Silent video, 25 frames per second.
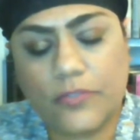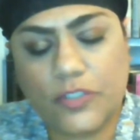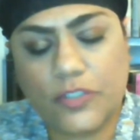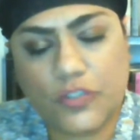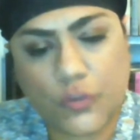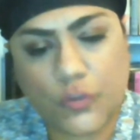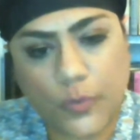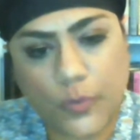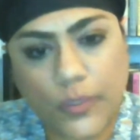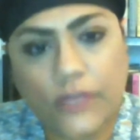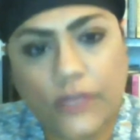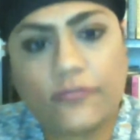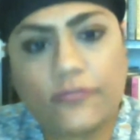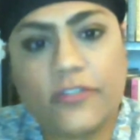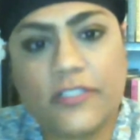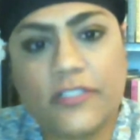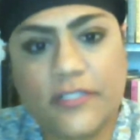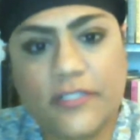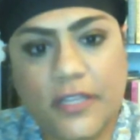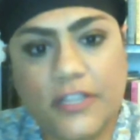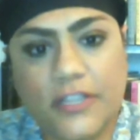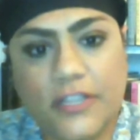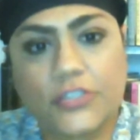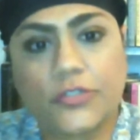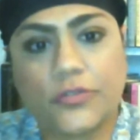doing
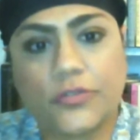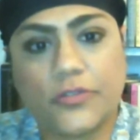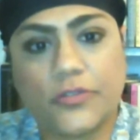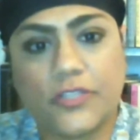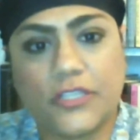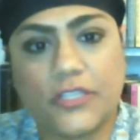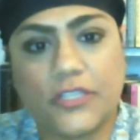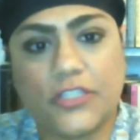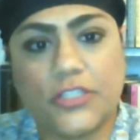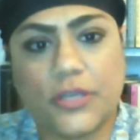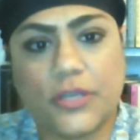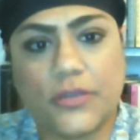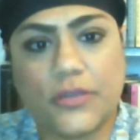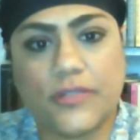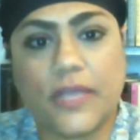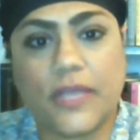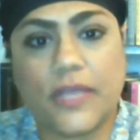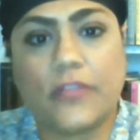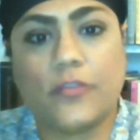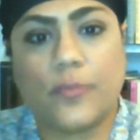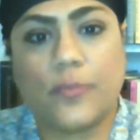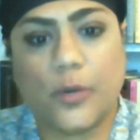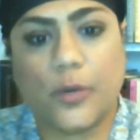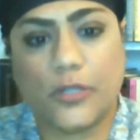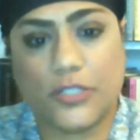research on these shows,
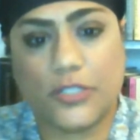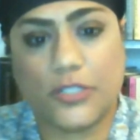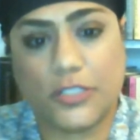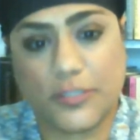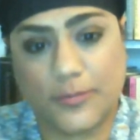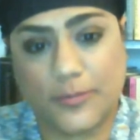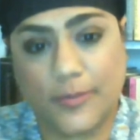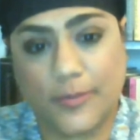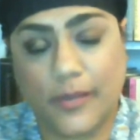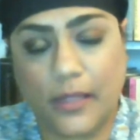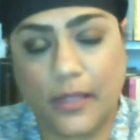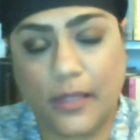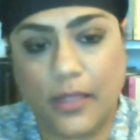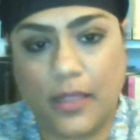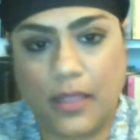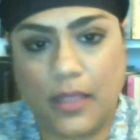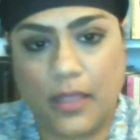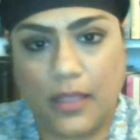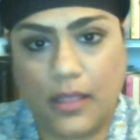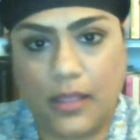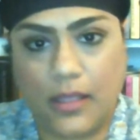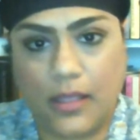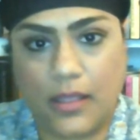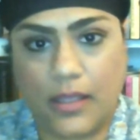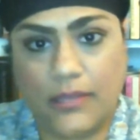anthropologists
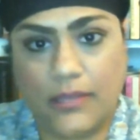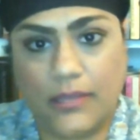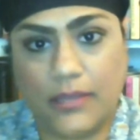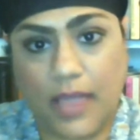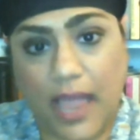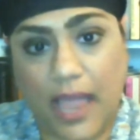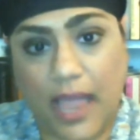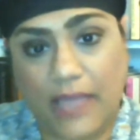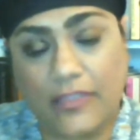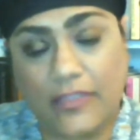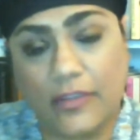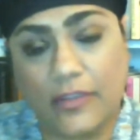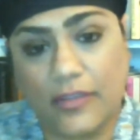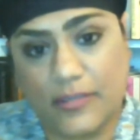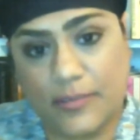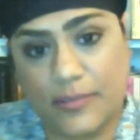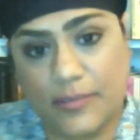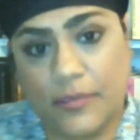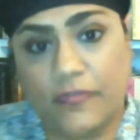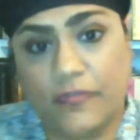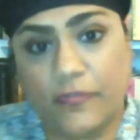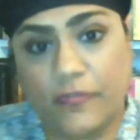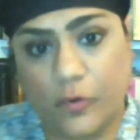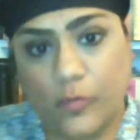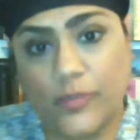and, and these
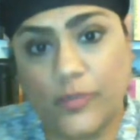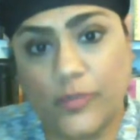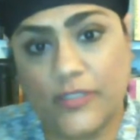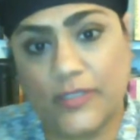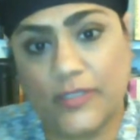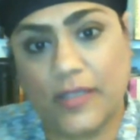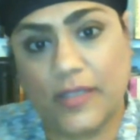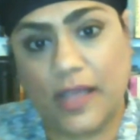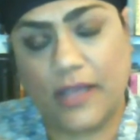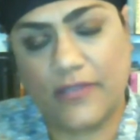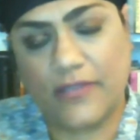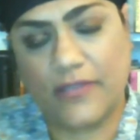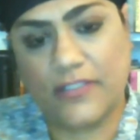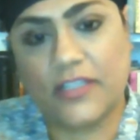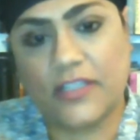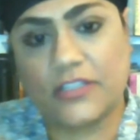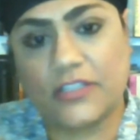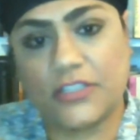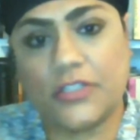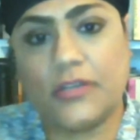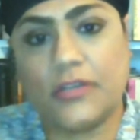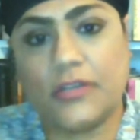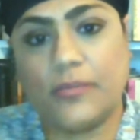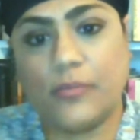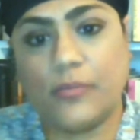performers have
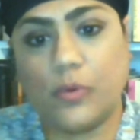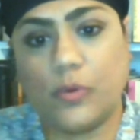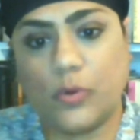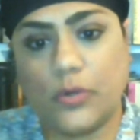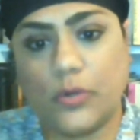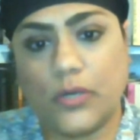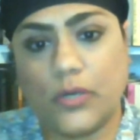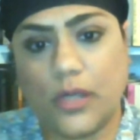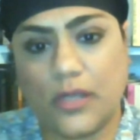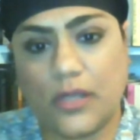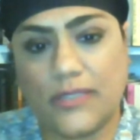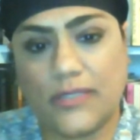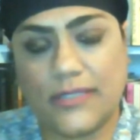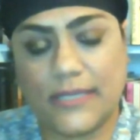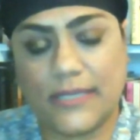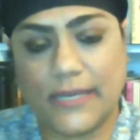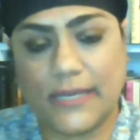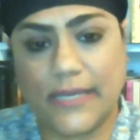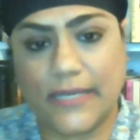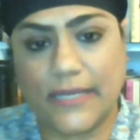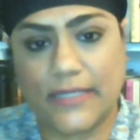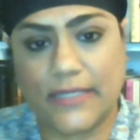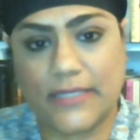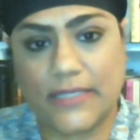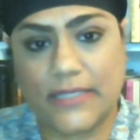such an important lasting
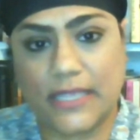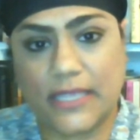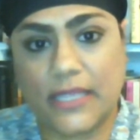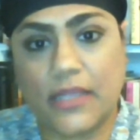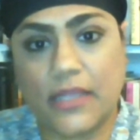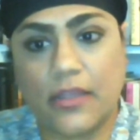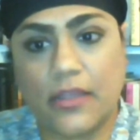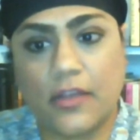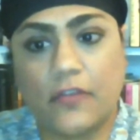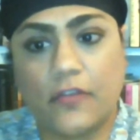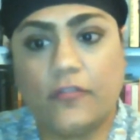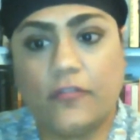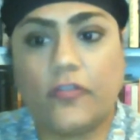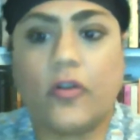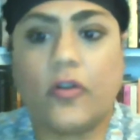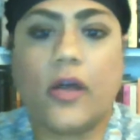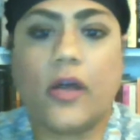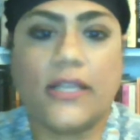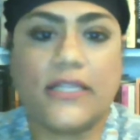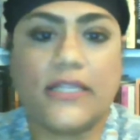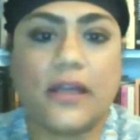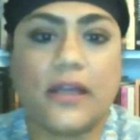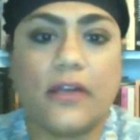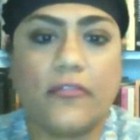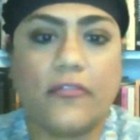legacy
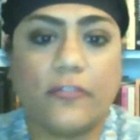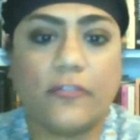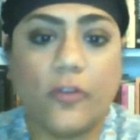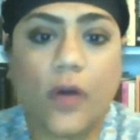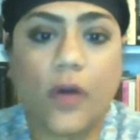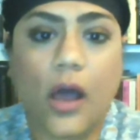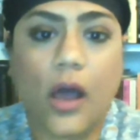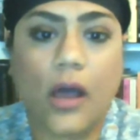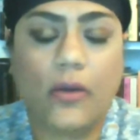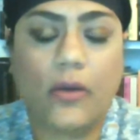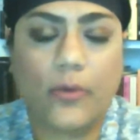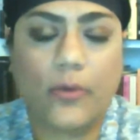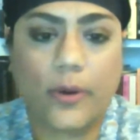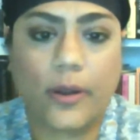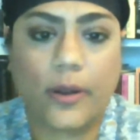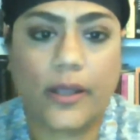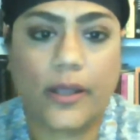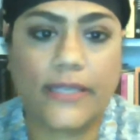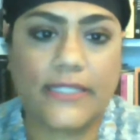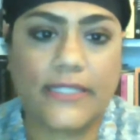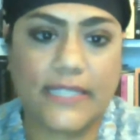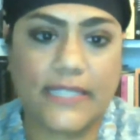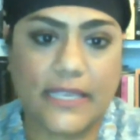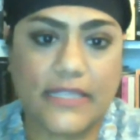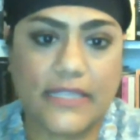for, for our
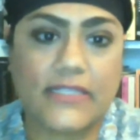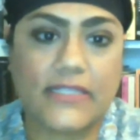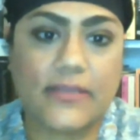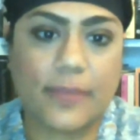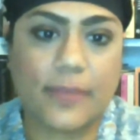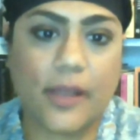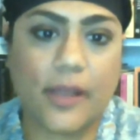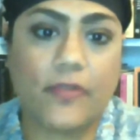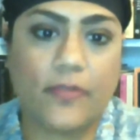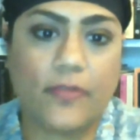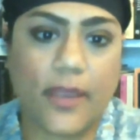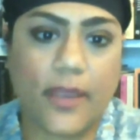ideas about